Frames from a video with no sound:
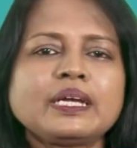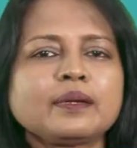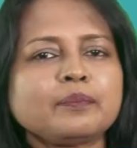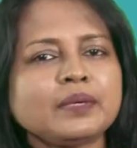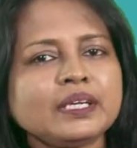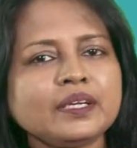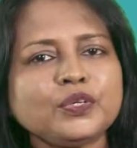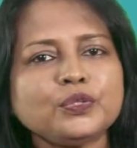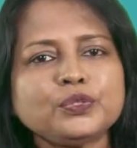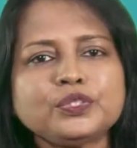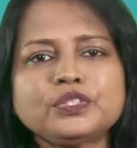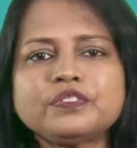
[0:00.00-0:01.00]
can make
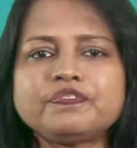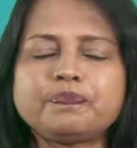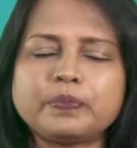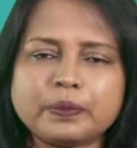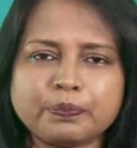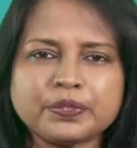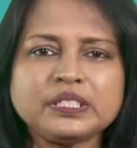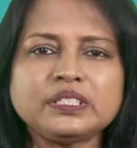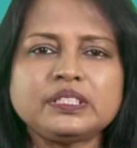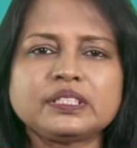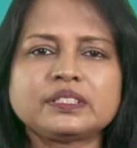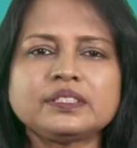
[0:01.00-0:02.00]
use of
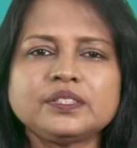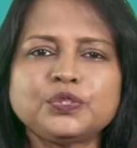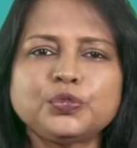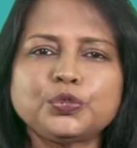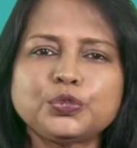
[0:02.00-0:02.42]
prepositions to